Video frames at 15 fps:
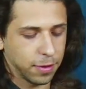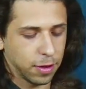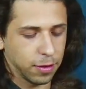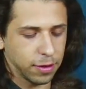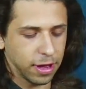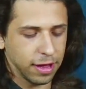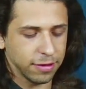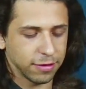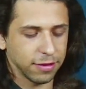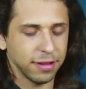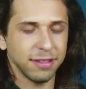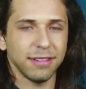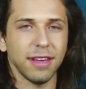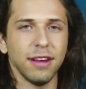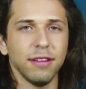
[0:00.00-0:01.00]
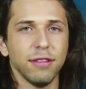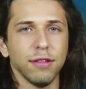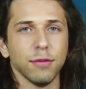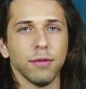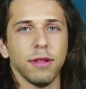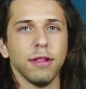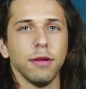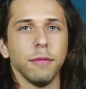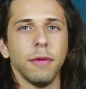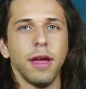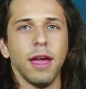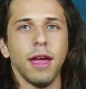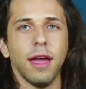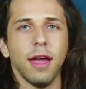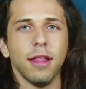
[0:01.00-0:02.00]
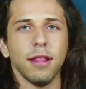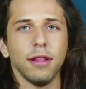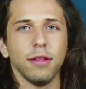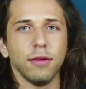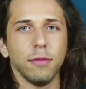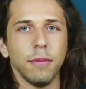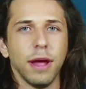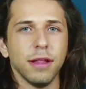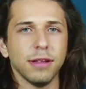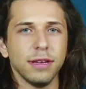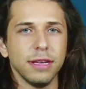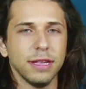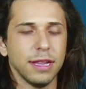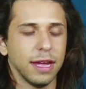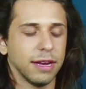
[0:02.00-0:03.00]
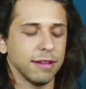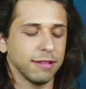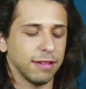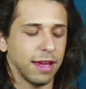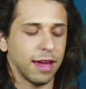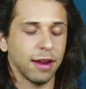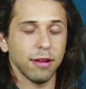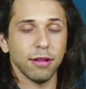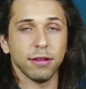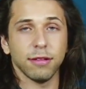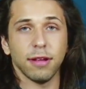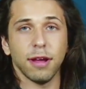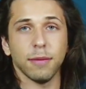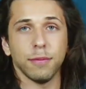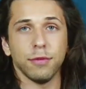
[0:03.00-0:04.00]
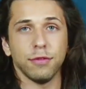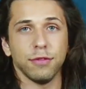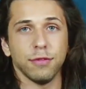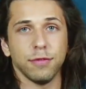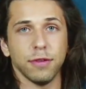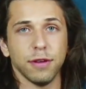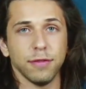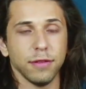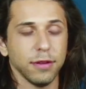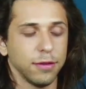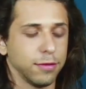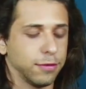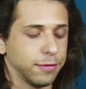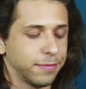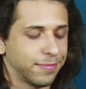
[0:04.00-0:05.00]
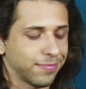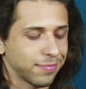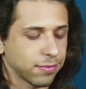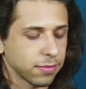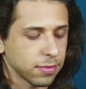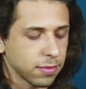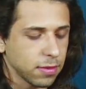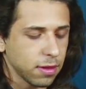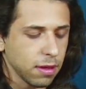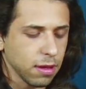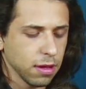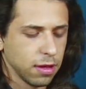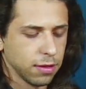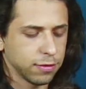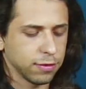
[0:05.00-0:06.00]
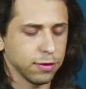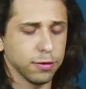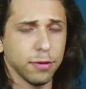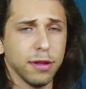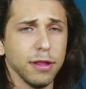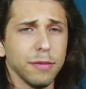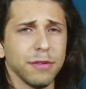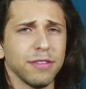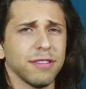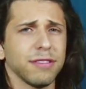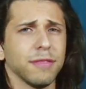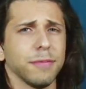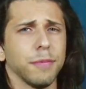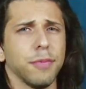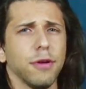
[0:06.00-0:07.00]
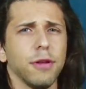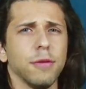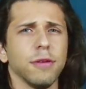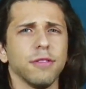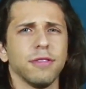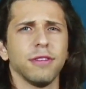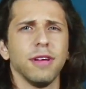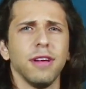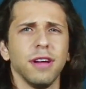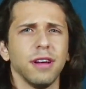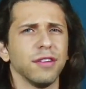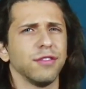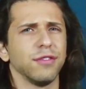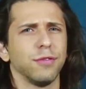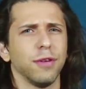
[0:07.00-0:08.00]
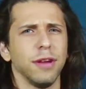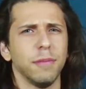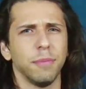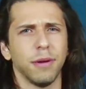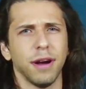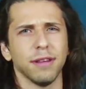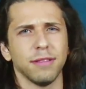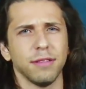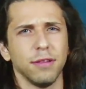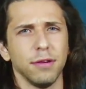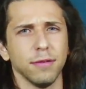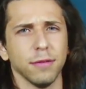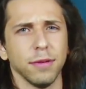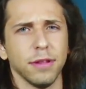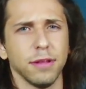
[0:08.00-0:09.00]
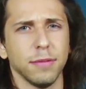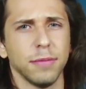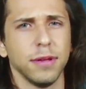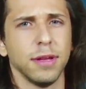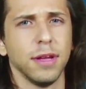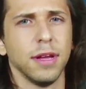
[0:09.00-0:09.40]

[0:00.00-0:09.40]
Okay, so let's get into the rhythm and the little melody that is added on top, which is very cool. So the rhythm is just pretty much a straight Bossa Nova rhythm.